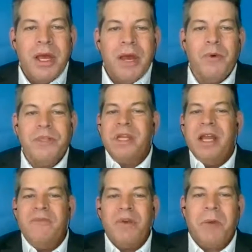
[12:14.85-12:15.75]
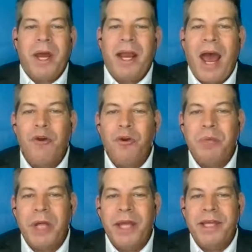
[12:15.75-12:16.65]
It wasn't even about how you
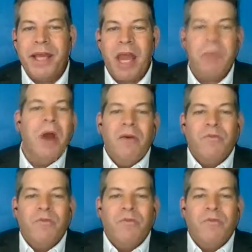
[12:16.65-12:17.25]
play the game.